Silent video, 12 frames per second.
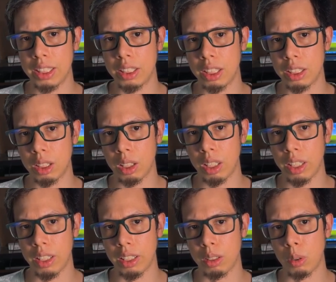since it's
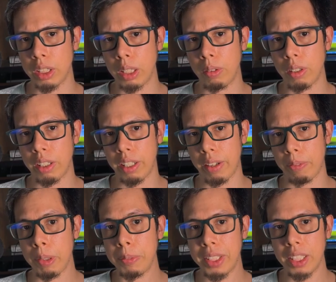
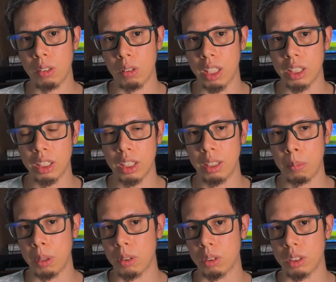2015, right?